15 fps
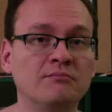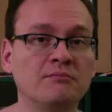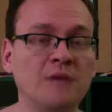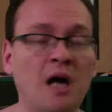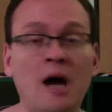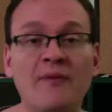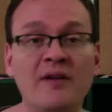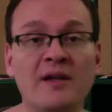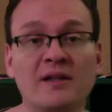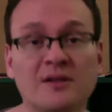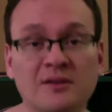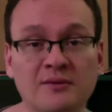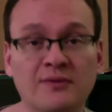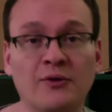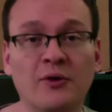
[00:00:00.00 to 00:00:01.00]

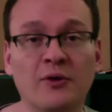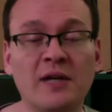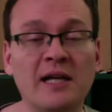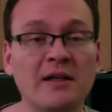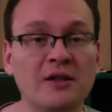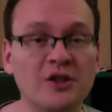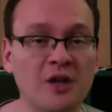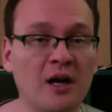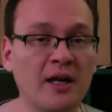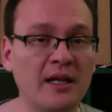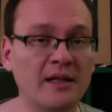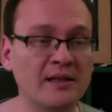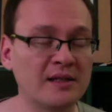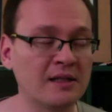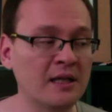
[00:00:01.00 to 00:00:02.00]
obvious for an English
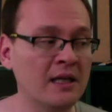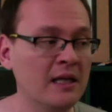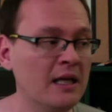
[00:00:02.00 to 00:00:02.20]
audience.